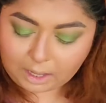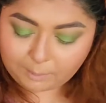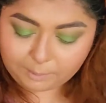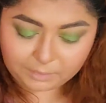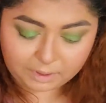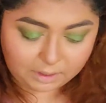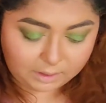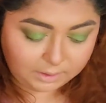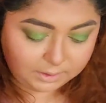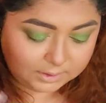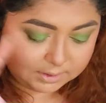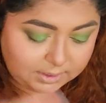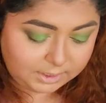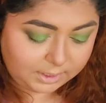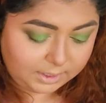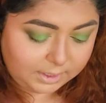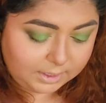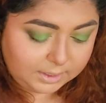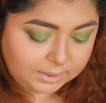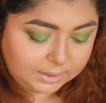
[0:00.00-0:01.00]
I'm gonna
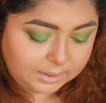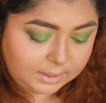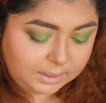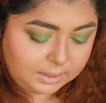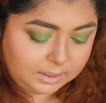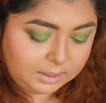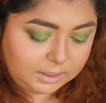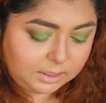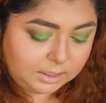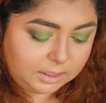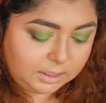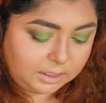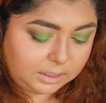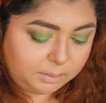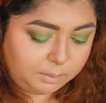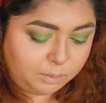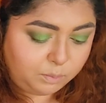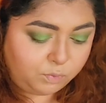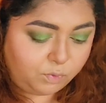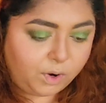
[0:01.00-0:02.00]
take
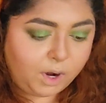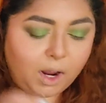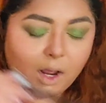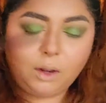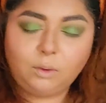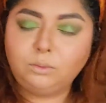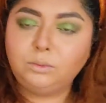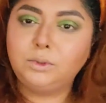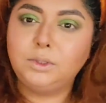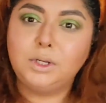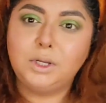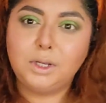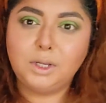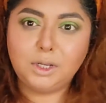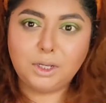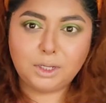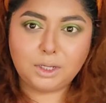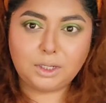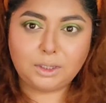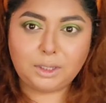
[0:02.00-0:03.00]
the brown
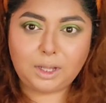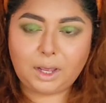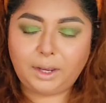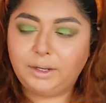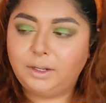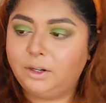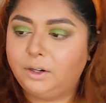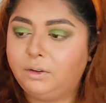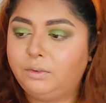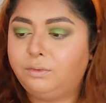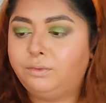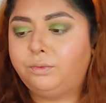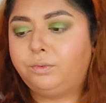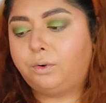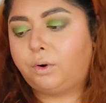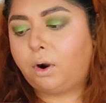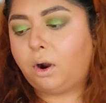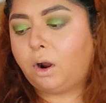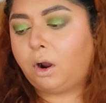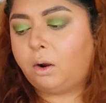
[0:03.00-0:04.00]
liner
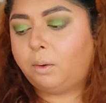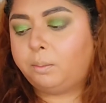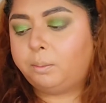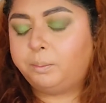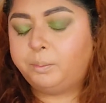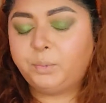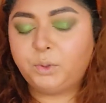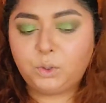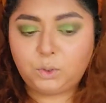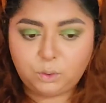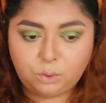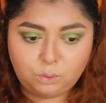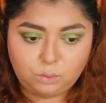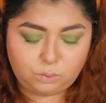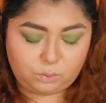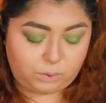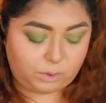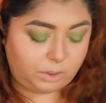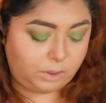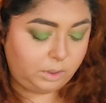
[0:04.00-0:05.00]
from
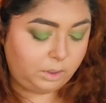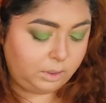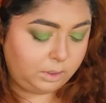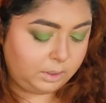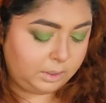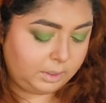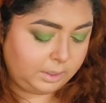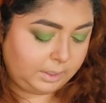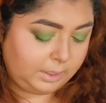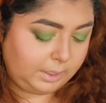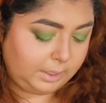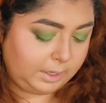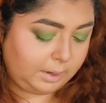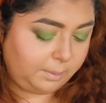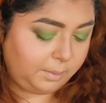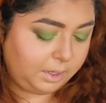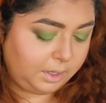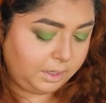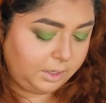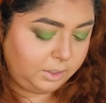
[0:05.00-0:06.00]
Pure, and
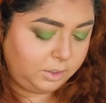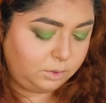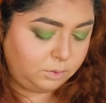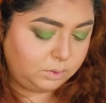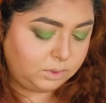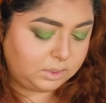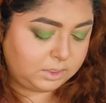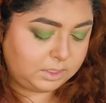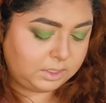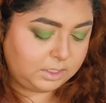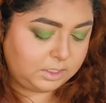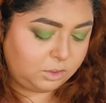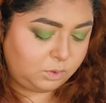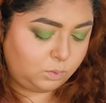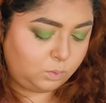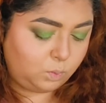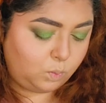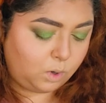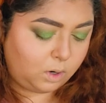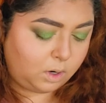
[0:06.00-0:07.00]
I'm gonna use
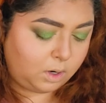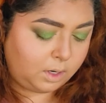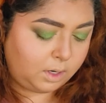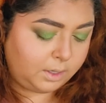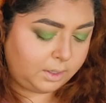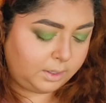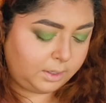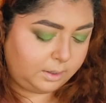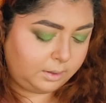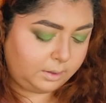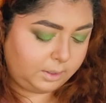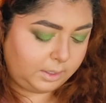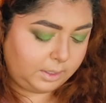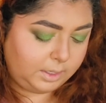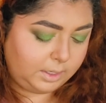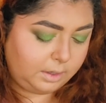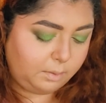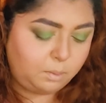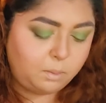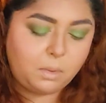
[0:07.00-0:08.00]
this one
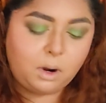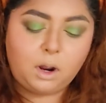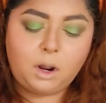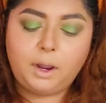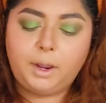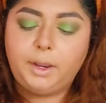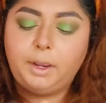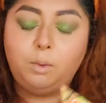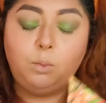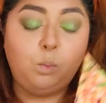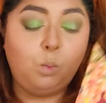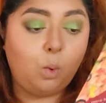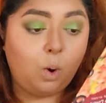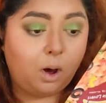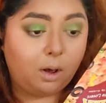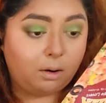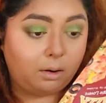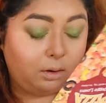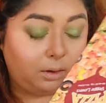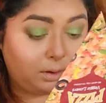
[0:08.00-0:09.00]
in my
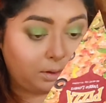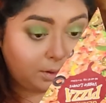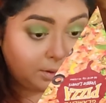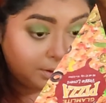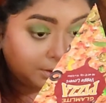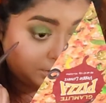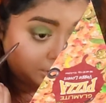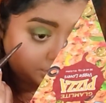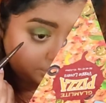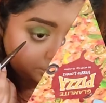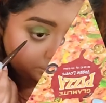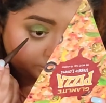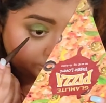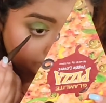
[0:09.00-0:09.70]
waterline.